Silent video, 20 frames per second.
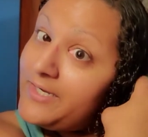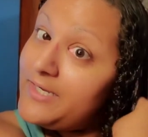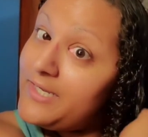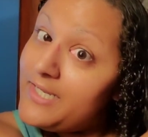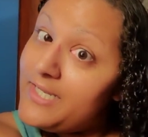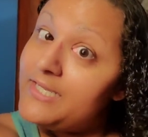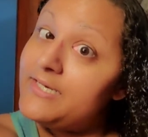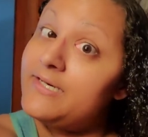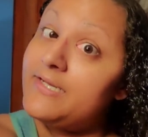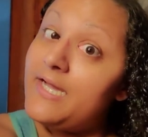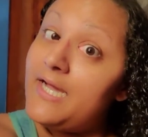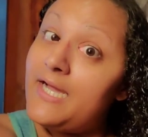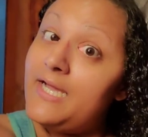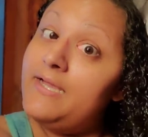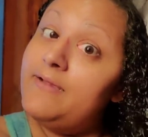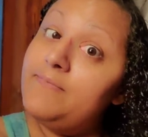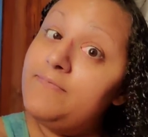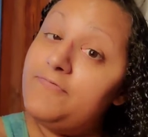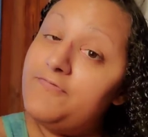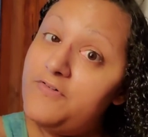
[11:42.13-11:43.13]
and I
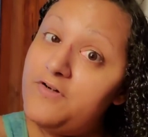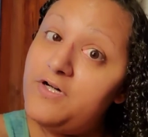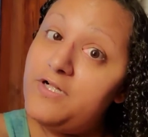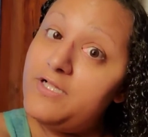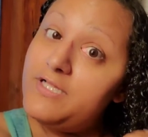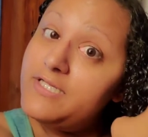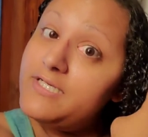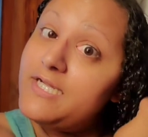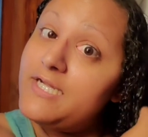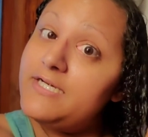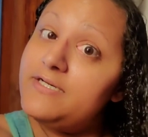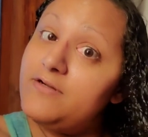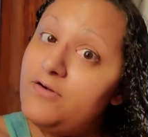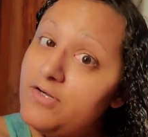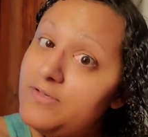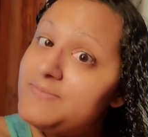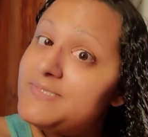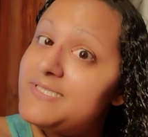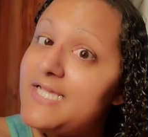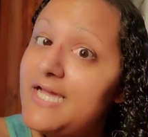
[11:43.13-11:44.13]
am full and I know
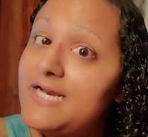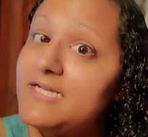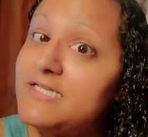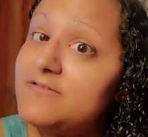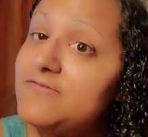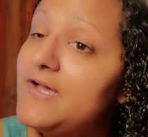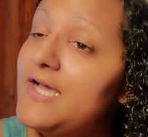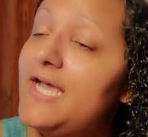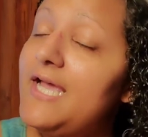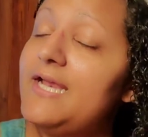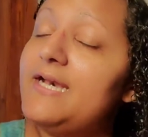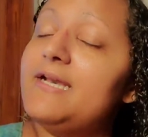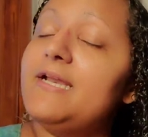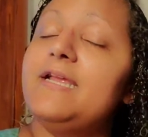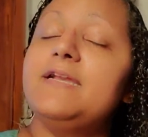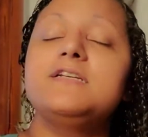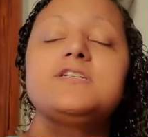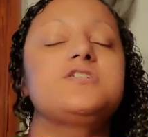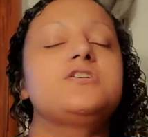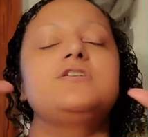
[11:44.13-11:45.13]
I'm satisfied and
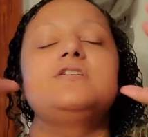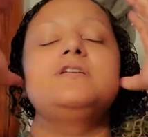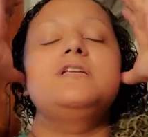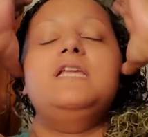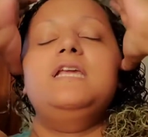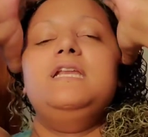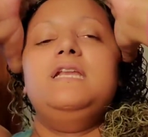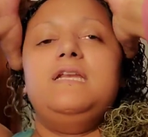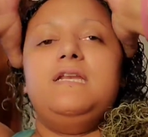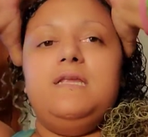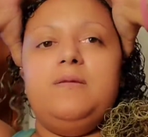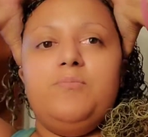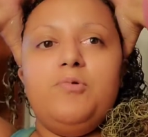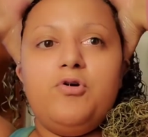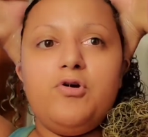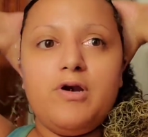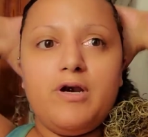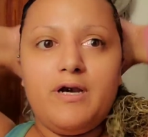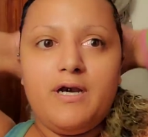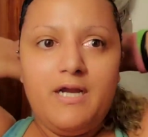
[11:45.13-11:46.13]
I shouldn't eat
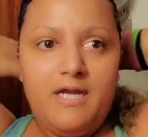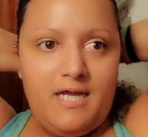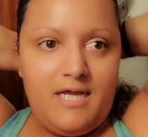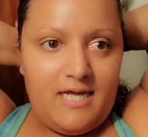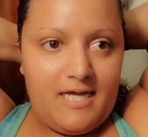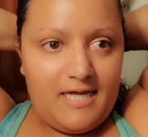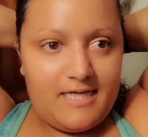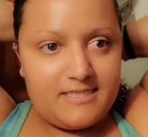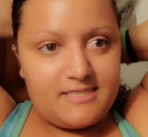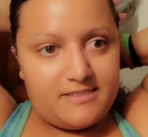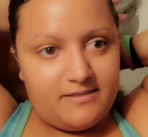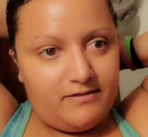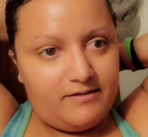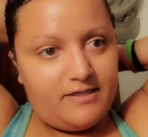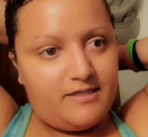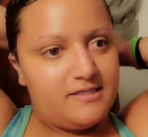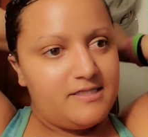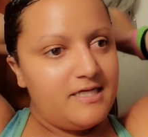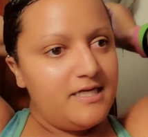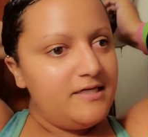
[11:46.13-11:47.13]
anymore, I still
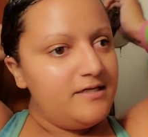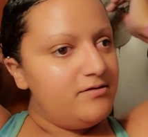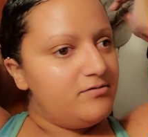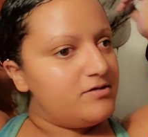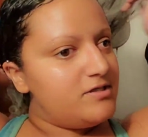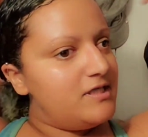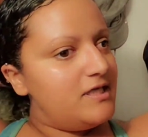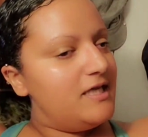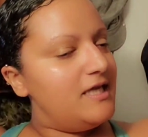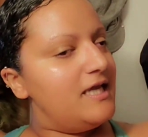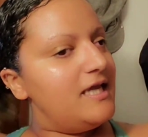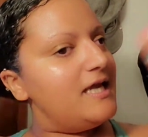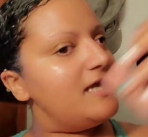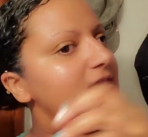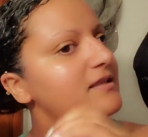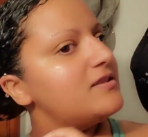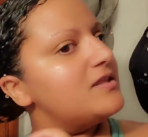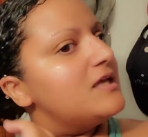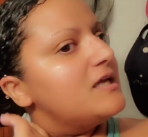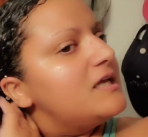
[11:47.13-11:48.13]
continue to
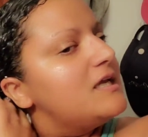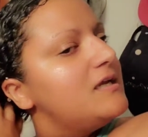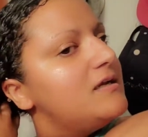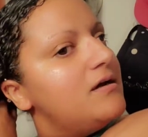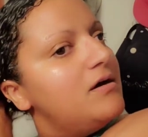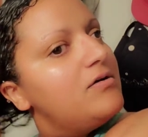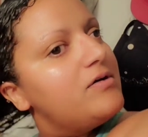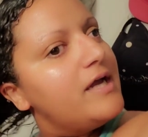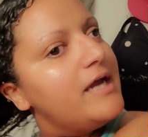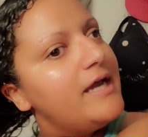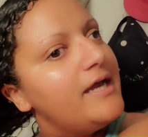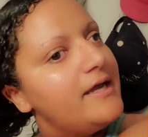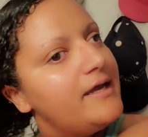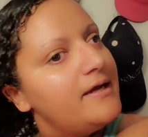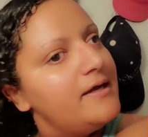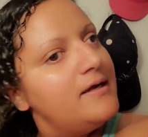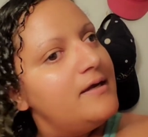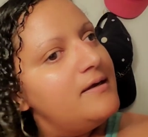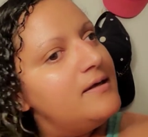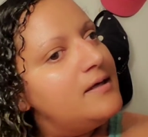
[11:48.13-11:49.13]
eat thinking, okay,
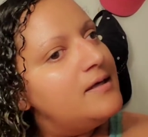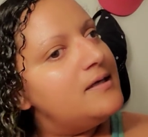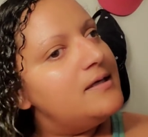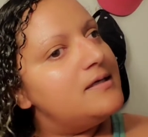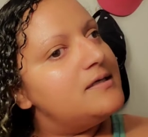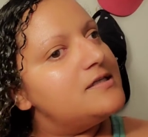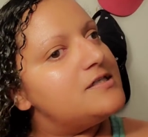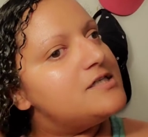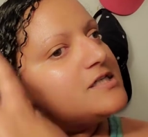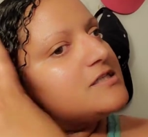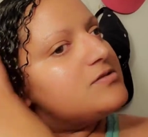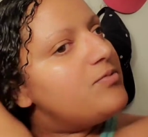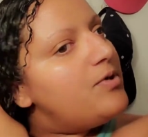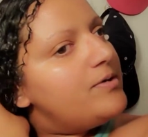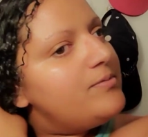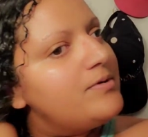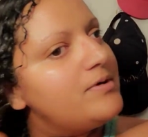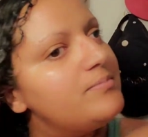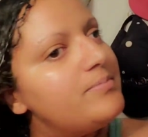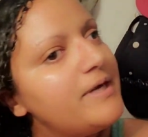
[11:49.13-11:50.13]
just
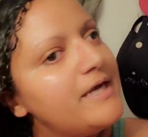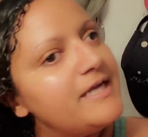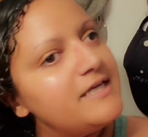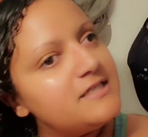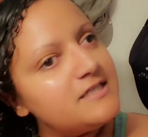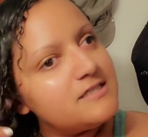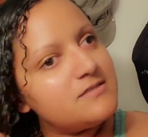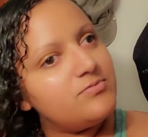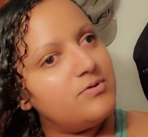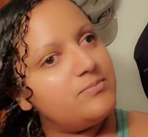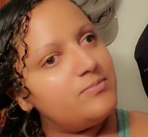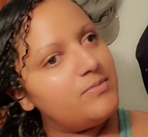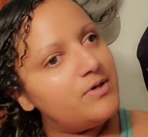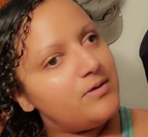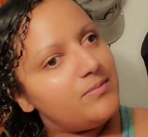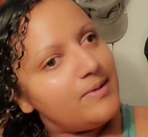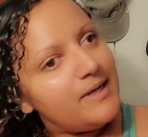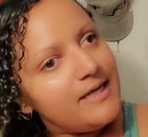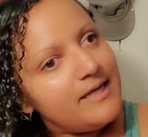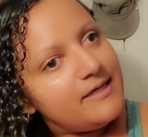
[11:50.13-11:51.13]
one more bite,
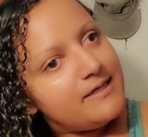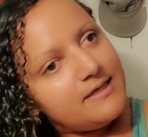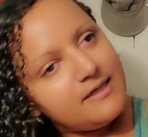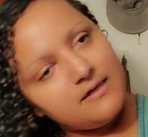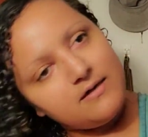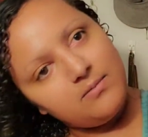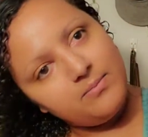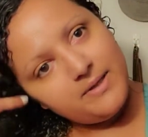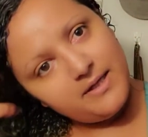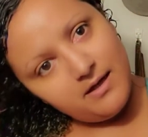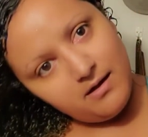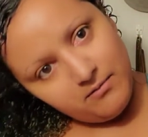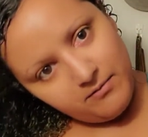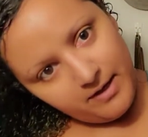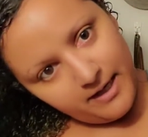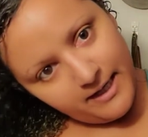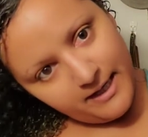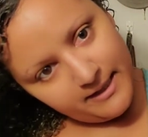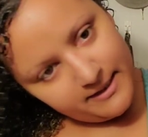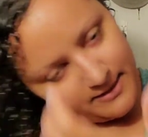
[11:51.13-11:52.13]
it'll be all
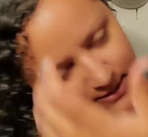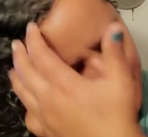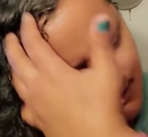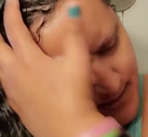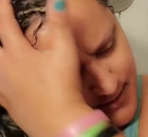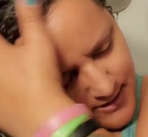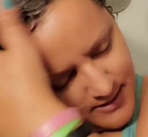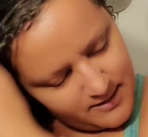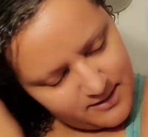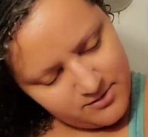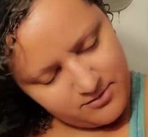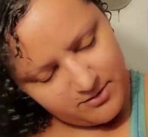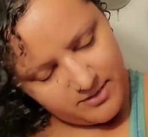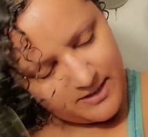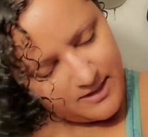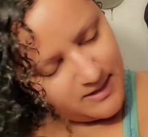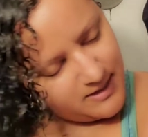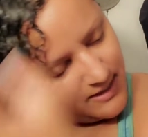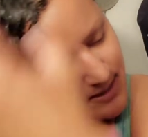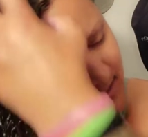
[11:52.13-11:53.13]
right, I can do
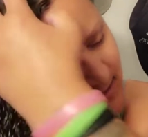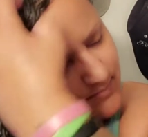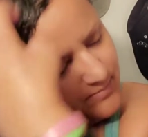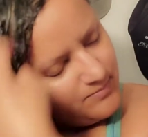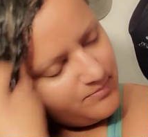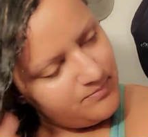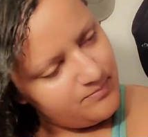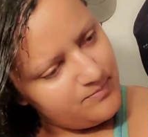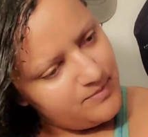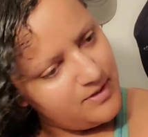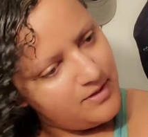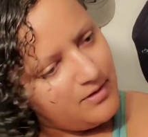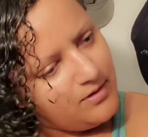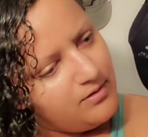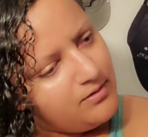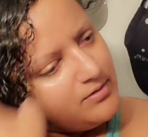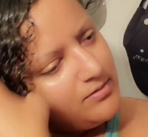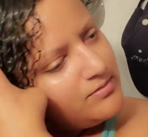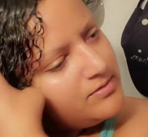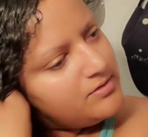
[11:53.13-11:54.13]
it, I can, you
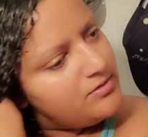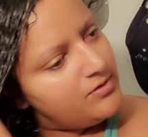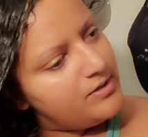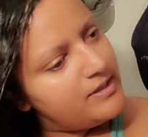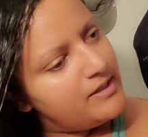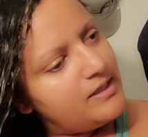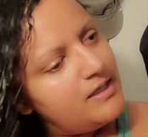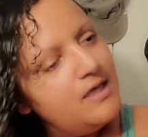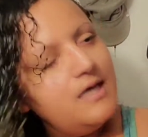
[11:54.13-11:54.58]
know, do it.